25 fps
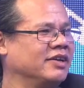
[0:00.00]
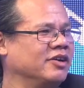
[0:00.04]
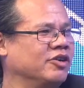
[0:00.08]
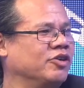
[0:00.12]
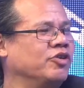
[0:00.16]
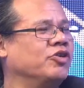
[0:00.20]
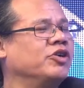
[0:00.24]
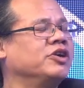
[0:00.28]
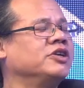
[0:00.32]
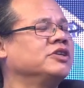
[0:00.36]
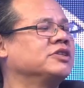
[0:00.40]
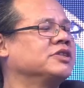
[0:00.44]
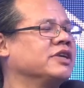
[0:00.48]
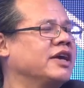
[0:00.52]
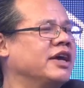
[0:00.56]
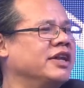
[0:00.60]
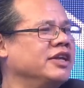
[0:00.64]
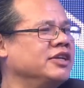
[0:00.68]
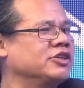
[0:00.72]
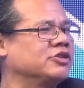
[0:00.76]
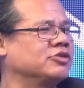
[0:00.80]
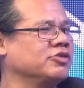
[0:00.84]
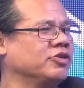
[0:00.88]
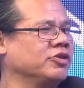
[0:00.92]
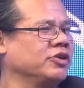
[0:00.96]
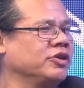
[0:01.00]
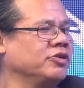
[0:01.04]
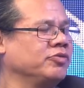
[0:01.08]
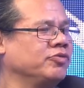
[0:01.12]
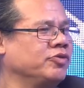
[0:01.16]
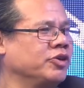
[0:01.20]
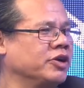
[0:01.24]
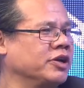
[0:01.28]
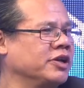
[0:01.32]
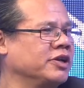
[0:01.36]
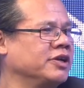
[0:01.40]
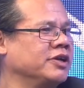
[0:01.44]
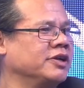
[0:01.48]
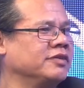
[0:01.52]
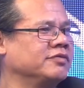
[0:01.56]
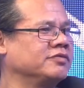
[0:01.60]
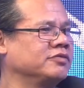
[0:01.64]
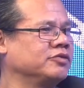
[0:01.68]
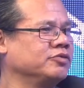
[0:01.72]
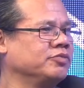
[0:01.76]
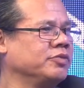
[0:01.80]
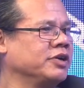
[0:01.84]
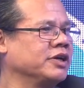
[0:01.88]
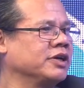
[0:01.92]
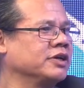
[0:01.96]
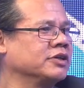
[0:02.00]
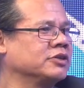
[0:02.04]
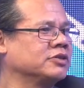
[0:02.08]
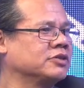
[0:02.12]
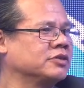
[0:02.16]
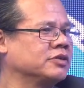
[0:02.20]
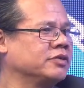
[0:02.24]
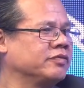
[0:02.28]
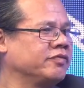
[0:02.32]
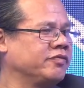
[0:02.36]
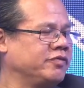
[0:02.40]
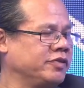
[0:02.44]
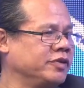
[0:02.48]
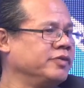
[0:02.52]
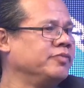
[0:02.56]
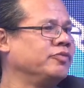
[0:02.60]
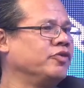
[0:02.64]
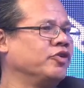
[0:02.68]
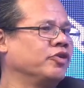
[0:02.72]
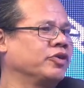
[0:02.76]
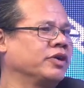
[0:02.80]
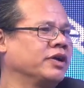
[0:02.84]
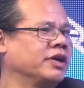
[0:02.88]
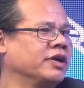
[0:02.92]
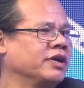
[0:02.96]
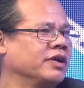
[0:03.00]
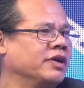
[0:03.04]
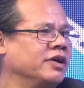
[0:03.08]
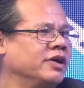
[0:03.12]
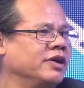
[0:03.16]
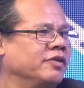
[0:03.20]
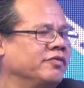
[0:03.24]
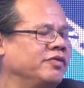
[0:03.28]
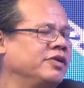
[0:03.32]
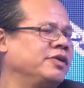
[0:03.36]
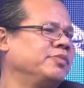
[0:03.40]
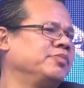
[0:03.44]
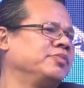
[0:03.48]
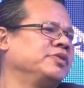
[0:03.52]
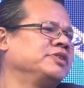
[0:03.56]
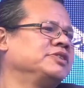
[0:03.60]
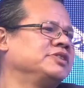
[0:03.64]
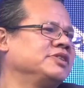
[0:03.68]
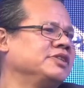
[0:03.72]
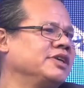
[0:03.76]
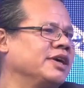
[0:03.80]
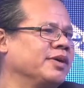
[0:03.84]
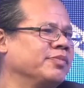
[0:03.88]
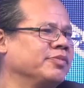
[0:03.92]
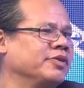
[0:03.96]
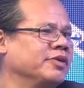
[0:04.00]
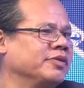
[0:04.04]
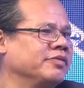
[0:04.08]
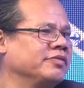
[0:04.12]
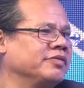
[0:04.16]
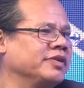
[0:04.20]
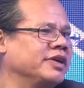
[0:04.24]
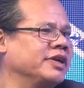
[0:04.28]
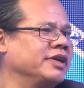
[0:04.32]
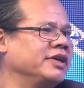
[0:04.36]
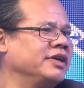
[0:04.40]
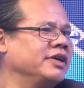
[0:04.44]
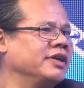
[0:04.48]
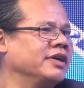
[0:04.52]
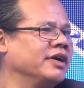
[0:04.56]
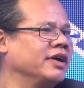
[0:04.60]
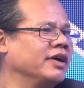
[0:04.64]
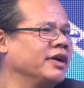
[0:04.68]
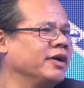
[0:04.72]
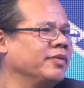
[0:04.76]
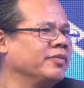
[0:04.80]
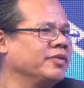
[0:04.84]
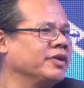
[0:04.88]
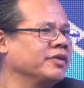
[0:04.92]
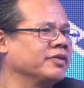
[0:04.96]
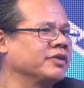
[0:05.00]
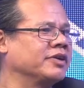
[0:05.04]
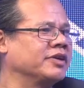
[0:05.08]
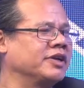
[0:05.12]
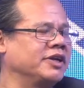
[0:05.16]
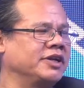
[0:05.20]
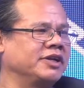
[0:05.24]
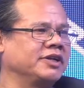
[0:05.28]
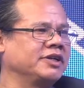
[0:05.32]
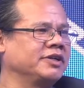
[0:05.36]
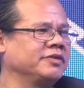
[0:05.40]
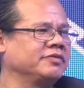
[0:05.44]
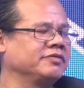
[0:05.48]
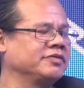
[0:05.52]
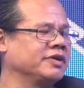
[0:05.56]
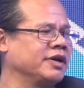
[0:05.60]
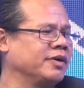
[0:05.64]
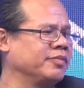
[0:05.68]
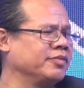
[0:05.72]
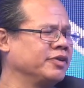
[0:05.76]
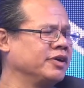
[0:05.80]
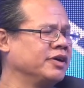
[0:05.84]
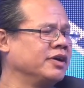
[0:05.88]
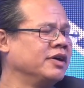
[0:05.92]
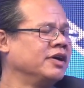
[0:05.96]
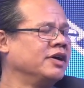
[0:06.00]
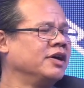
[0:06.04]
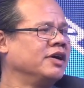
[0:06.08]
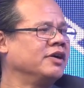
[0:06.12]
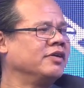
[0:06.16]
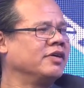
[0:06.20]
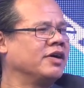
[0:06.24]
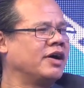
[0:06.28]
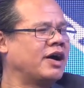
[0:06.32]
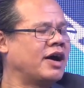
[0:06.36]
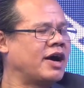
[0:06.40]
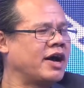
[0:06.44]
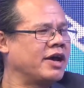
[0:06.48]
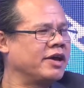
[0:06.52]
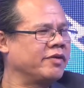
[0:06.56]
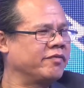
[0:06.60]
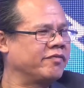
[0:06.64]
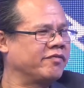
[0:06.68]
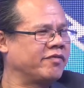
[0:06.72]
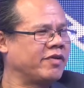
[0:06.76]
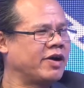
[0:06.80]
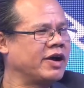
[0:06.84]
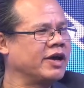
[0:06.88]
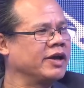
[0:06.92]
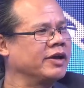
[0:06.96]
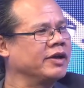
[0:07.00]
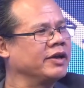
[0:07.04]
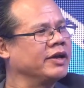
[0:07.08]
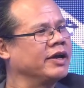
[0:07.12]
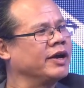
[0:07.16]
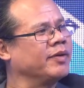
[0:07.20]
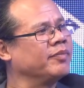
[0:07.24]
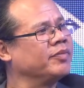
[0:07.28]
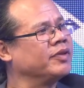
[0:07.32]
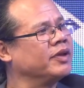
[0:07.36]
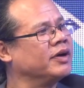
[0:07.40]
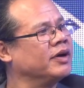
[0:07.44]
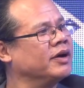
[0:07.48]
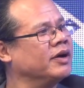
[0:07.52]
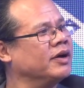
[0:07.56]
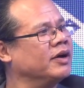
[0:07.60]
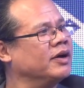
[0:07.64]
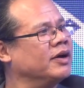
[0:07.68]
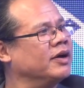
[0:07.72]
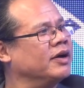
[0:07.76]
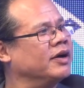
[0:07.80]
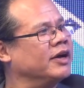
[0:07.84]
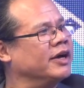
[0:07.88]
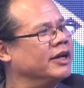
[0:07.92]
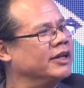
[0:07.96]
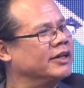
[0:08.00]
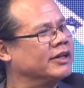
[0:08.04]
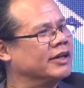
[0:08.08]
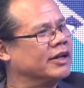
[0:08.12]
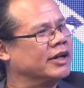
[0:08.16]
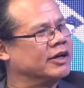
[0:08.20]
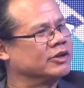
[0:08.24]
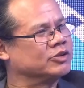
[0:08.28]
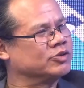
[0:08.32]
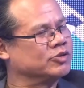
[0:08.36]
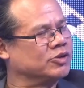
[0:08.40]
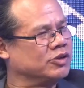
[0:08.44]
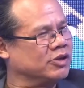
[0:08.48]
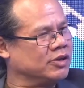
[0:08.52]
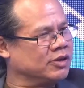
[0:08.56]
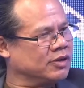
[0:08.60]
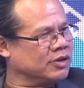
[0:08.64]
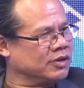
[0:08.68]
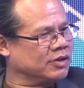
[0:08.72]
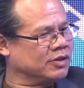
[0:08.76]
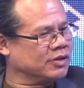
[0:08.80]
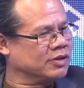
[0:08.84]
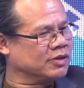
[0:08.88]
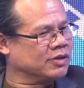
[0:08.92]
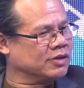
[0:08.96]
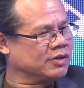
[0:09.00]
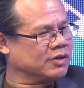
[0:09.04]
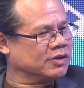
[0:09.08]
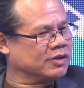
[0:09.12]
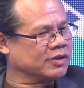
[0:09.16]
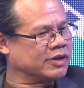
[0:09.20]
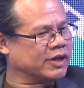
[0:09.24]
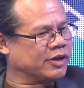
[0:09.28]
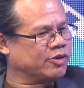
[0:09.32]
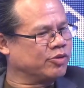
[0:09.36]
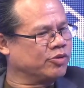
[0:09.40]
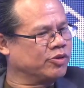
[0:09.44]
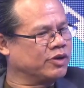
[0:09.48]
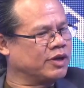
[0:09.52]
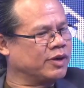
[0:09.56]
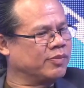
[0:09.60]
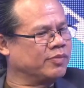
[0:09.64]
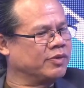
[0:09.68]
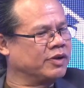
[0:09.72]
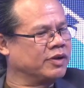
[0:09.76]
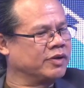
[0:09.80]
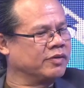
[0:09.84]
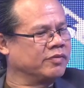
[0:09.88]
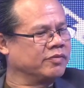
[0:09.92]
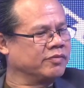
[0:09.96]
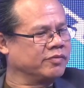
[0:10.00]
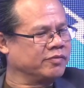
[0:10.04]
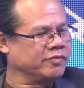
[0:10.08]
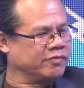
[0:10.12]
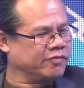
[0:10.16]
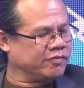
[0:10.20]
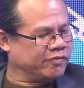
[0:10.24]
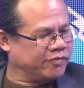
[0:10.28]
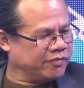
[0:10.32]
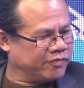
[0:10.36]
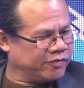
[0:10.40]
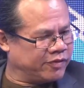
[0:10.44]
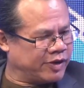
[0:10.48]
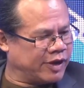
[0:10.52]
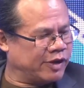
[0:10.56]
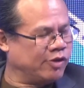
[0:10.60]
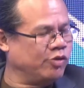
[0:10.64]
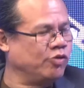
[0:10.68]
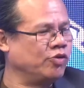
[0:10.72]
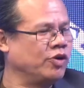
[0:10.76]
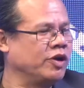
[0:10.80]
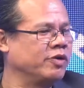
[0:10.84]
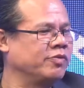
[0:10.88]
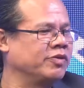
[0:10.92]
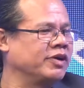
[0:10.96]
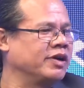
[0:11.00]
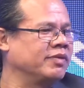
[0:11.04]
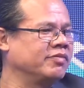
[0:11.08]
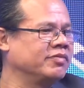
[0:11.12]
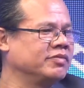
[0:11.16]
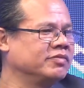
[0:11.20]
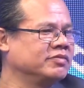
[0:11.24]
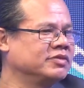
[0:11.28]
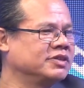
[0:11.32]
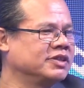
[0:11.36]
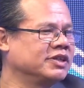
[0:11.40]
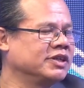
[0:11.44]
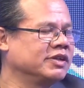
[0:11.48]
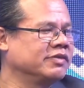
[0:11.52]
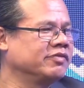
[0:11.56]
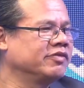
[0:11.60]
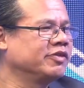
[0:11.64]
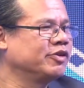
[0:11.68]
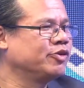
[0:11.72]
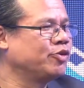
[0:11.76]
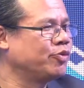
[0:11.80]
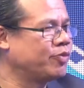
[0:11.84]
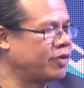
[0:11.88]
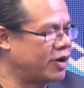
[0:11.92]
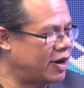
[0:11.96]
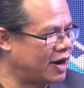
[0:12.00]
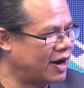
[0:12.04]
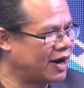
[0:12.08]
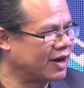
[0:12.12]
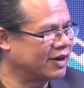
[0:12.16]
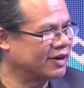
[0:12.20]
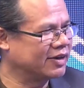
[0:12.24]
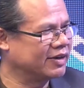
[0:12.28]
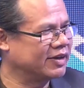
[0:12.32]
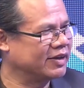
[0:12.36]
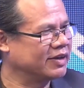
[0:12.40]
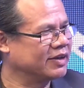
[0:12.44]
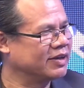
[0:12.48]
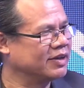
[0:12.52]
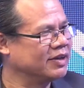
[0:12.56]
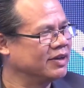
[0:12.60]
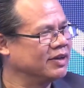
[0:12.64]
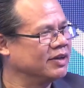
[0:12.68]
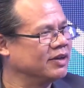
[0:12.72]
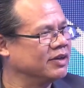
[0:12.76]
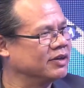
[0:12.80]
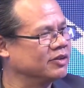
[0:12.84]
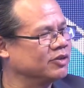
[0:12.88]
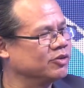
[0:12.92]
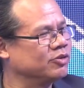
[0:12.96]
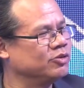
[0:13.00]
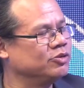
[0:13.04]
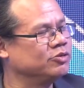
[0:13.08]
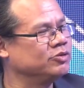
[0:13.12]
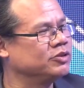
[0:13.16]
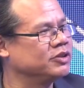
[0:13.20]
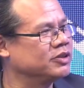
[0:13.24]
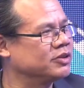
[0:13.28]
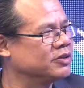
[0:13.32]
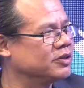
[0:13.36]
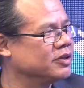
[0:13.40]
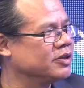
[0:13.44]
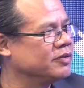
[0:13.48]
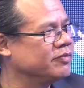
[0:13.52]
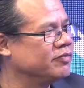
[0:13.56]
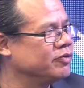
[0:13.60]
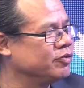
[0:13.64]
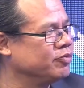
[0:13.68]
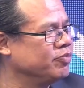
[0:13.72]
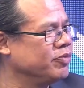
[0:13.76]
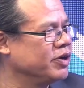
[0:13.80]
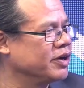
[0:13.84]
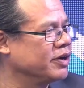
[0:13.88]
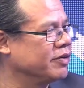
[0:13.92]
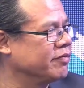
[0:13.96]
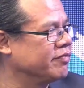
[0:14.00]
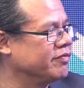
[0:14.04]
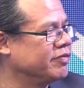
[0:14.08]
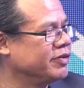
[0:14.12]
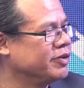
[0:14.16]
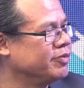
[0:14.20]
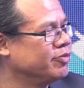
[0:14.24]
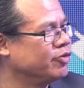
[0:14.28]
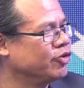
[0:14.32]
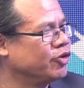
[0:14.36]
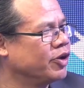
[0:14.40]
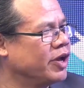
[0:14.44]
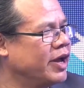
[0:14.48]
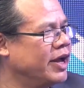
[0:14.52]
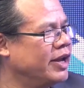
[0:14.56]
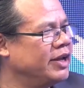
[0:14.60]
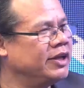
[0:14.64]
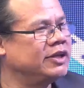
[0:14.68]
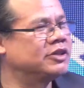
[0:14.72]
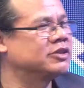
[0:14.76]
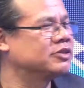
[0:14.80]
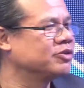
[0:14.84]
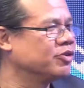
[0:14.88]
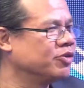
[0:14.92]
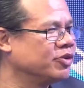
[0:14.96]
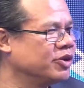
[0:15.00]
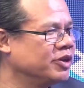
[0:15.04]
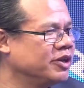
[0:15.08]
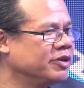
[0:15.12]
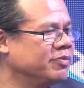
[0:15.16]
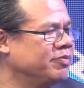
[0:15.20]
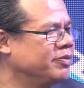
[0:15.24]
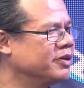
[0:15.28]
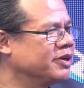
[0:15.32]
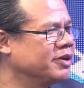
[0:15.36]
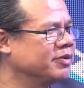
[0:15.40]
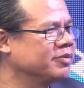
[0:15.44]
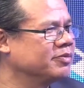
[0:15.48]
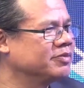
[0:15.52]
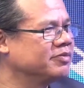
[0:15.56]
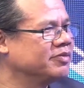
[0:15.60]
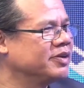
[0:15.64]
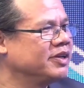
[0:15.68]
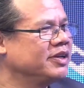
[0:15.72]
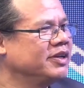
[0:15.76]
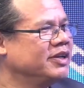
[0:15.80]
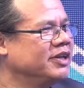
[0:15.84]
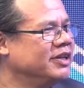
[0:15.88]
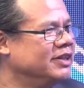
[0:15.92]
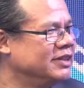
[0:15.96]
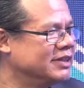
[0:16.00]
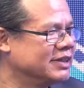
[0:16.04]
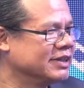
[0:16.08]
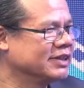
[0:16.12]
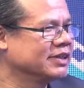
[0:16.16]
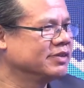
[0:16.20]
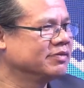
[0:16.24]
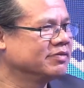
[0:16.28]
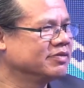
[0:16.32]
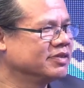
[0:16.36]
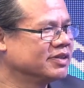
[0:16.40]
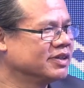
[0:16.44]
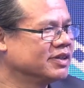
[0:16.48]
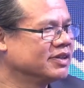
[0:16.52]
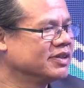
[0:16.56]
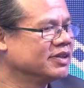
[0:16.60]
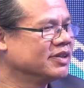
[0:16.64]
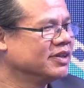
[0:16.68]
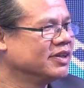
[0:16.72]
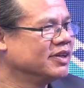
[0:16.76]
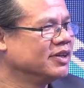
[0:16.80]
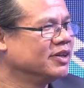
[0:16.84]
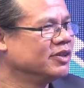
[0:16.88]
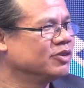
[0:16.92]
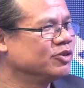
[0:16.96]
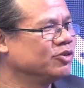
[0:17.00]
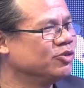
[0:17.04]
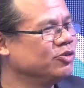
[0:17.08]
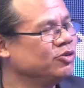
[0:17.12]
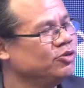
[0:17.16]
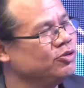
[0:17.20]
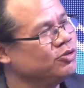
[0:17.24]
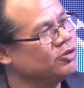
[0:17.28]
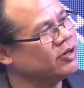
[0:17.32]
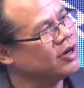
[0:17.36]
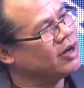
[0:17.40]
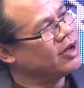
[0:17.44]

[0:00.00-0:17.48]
or is any story worth enough to make a film on mm. film is the amna very amna creative amna high fi amna intellectual you know amna value le am significant about art ne mm. so you just if you make a film on any story it becomes mm. very insignificant mm. so you